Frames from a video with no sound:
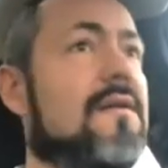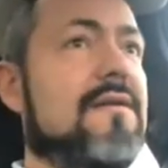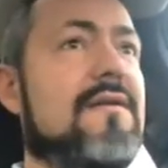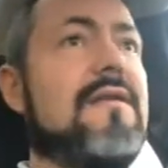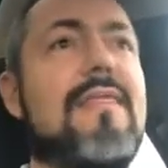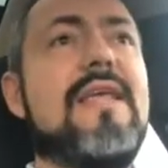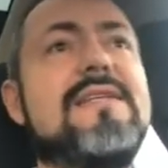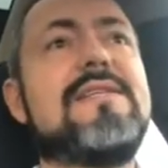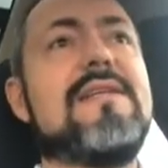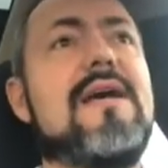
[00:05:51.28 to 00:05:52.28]
the
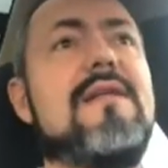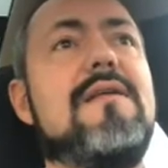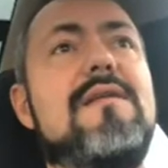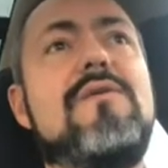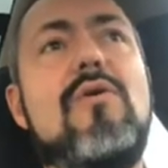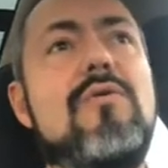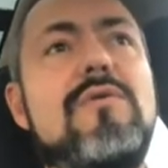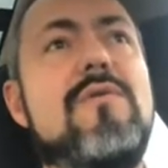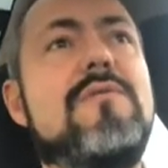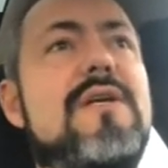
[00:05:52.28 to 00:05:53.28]
things that I told
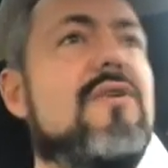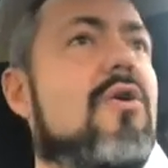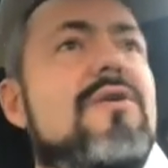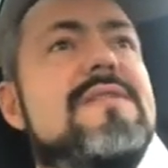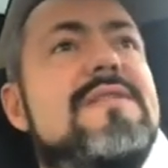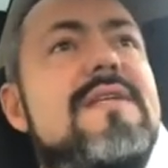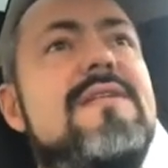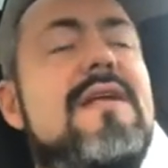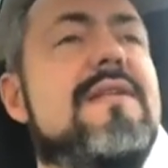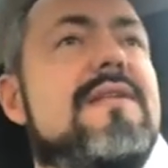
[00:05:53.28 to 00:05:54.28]
you, the noise
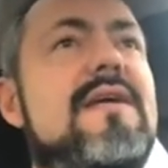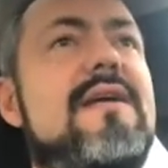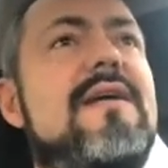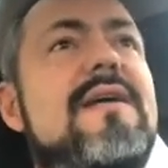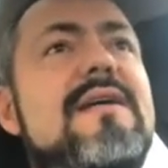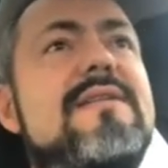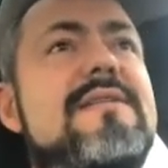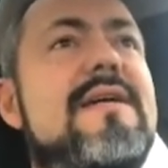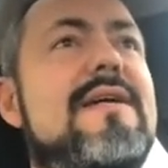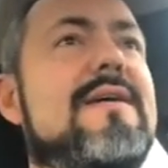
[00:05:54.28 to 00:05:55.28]
and
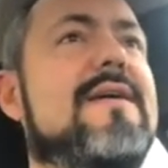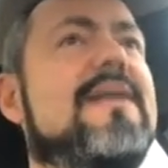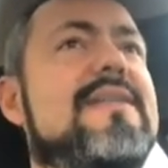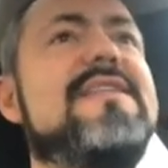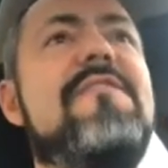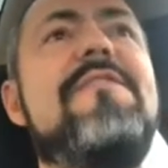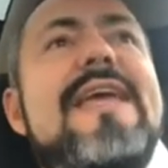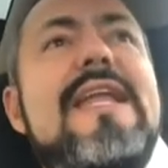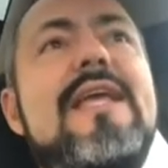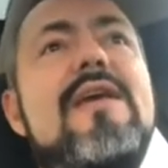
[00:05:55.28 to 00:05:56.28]
the
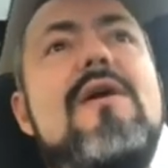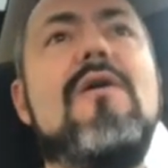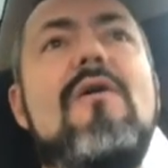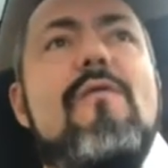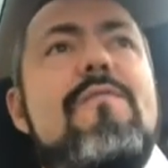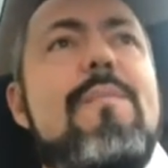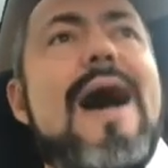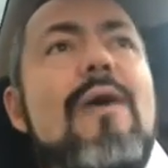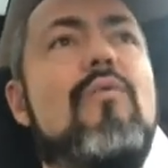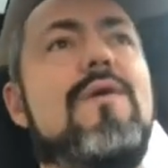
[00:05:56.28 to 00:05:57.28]
feeling of
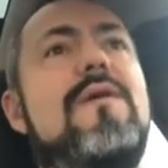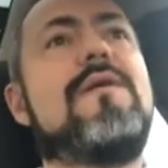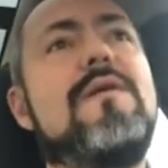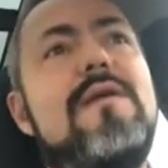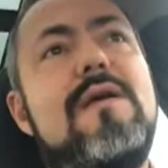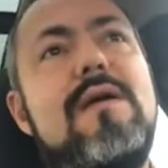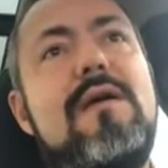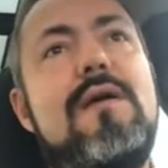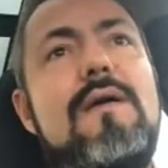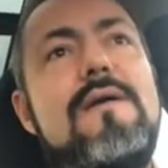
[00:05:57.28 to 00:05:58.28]
power.
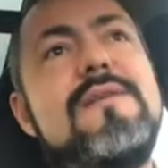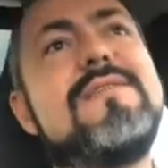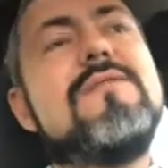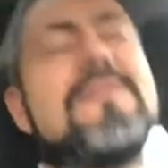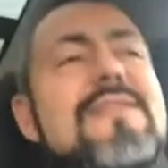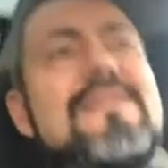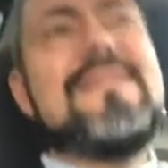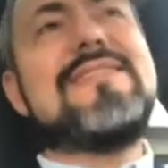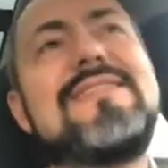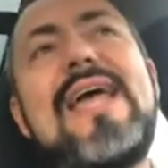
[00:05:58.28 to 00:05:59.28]
So
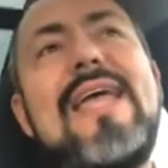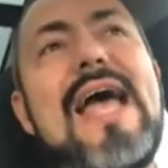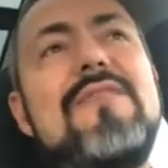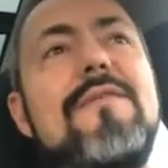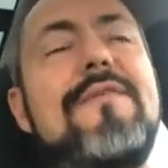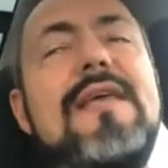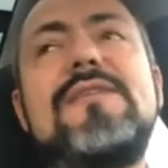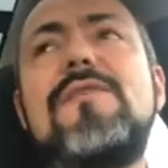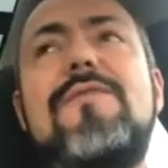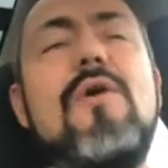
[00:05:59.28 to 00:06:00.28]
it's that kind of
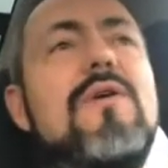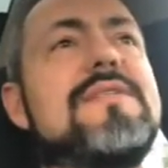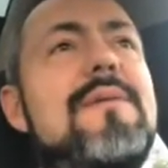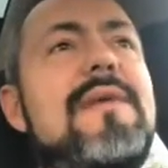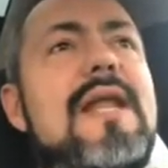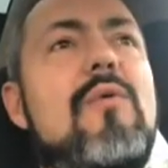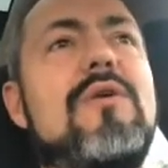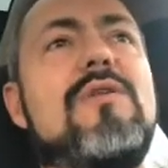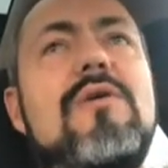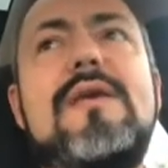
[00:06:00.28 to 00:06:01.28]
things. Of course, I mean, now we're
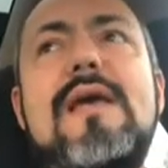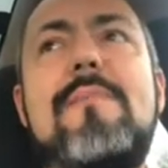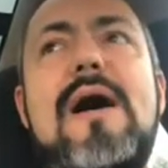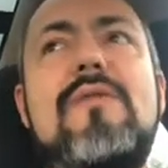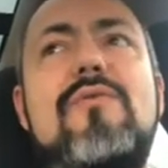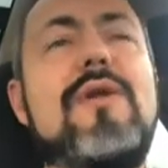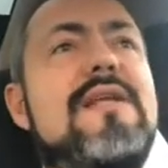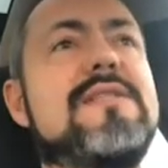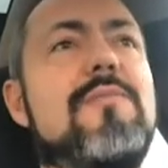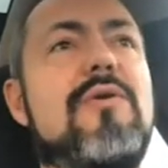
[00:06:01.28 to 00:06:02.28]
talking about
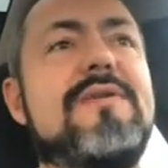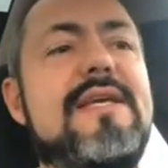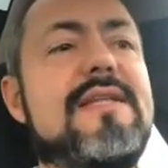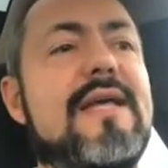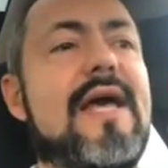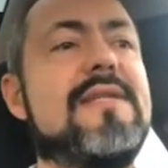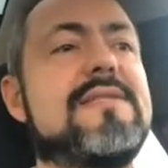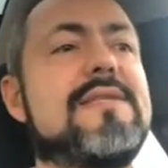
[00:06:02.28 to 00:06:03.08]
really small details. I